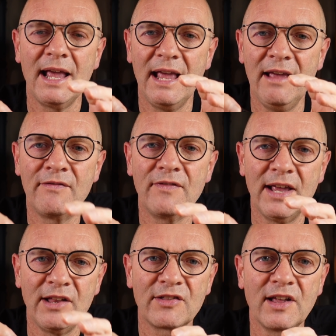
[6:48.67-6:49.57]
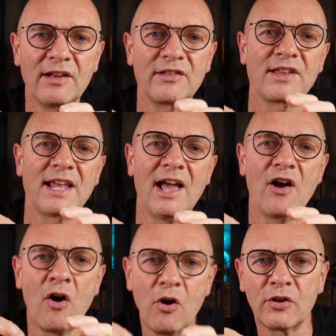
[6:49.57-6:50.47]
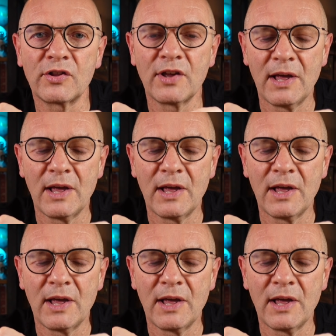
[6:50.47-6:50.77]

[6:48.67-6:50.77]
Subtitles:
if it starts to get hot.